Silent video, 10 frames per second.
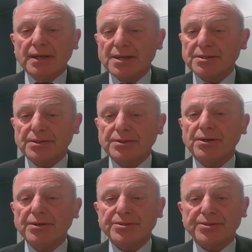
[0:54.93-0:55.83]
As an
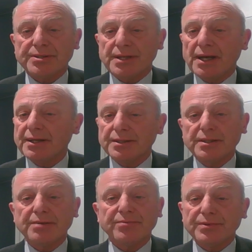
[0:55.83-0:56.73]
oncologist, I
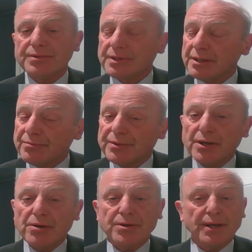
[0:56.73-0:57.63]
can give
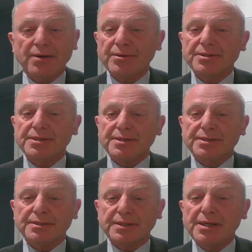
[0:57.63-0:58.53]
no
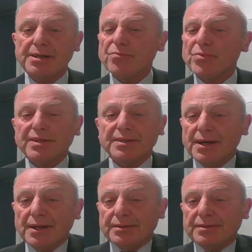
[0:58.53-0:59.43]
guarantees, even
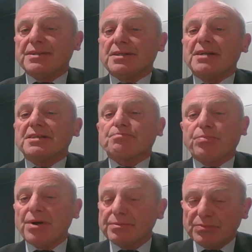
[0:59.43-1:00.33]
when it's